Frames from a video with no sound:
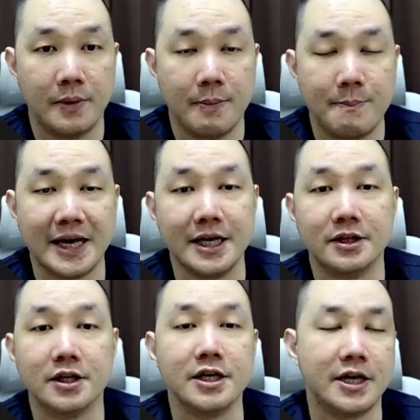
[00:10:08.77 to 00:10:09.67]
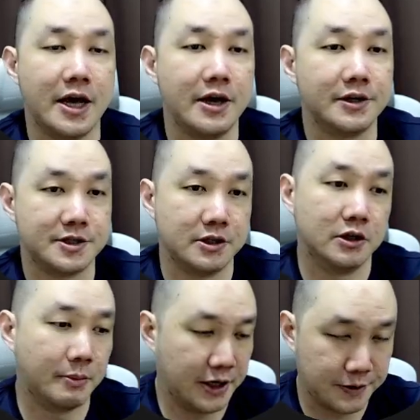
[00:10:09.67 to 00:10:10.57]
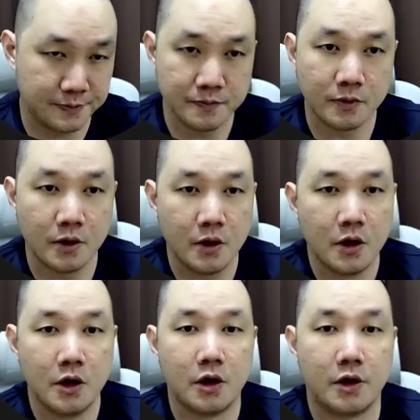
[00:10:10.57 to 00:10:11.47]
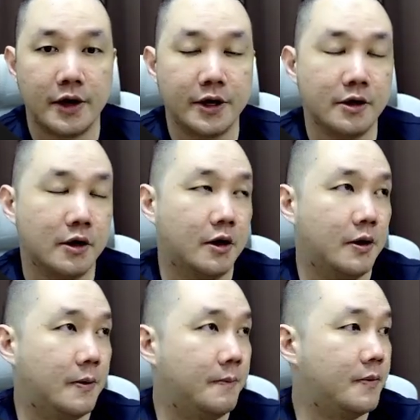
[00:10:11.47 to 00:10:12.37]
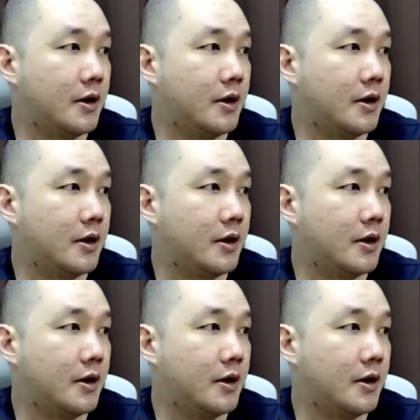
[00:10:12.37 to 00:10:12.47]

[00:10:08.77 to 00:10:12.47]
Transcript: making 30K in a single month, right? And